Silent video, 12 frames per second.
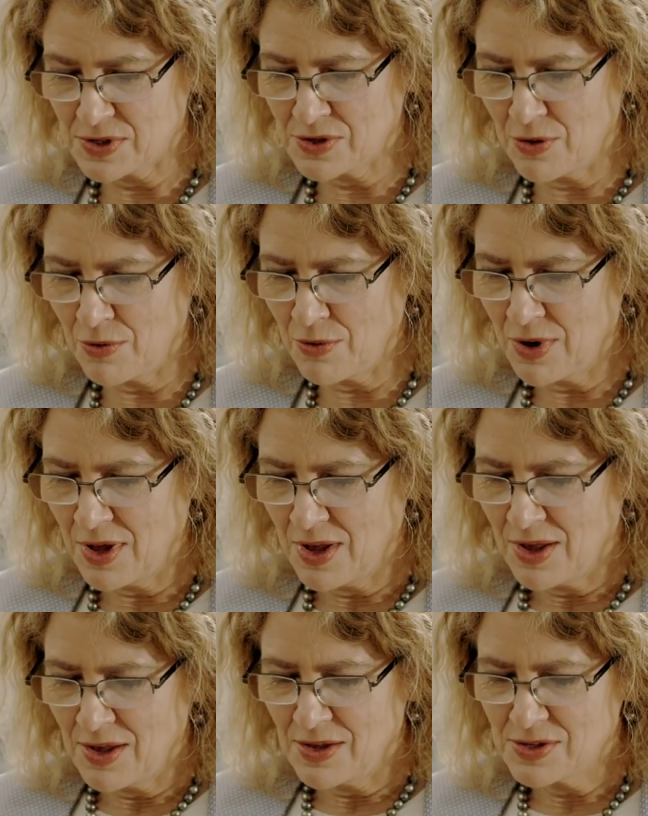So,
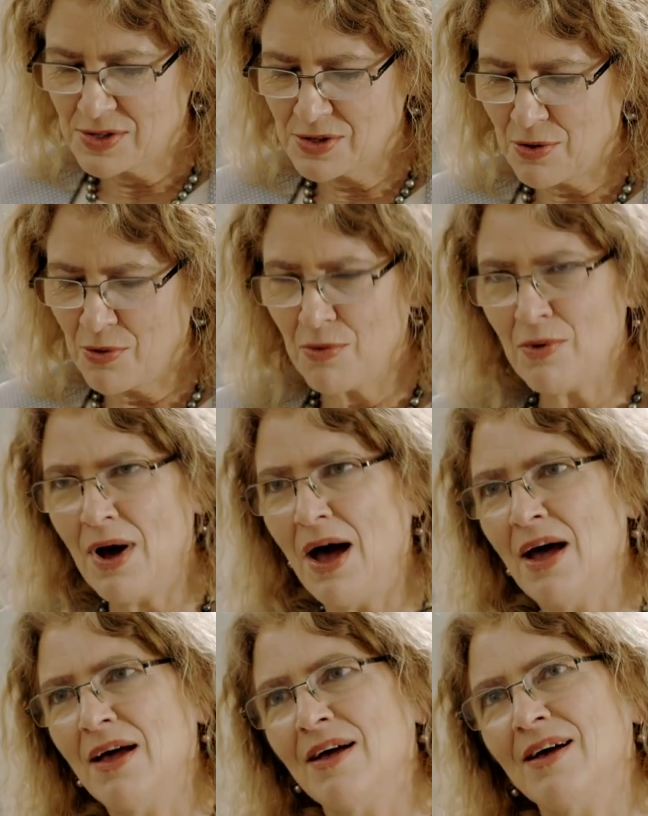so
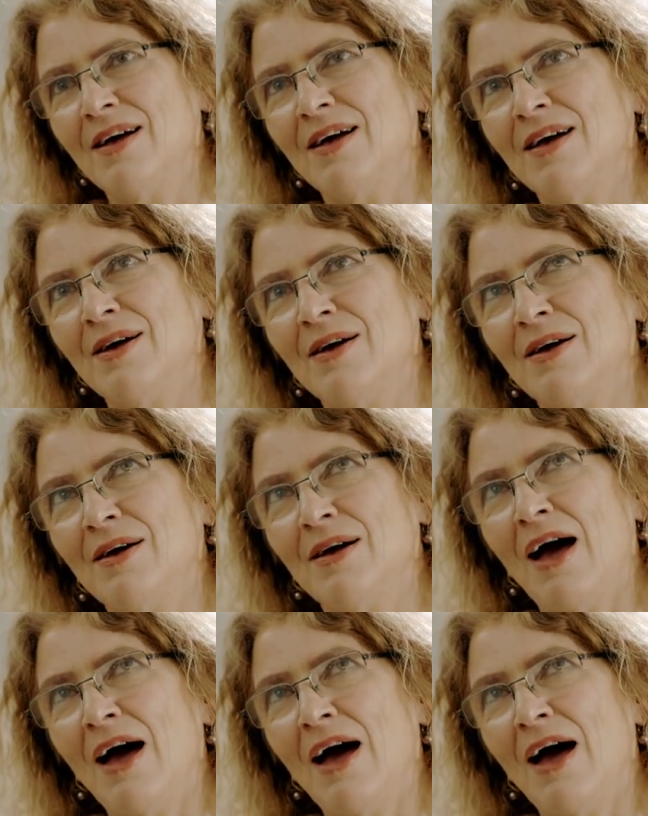uh,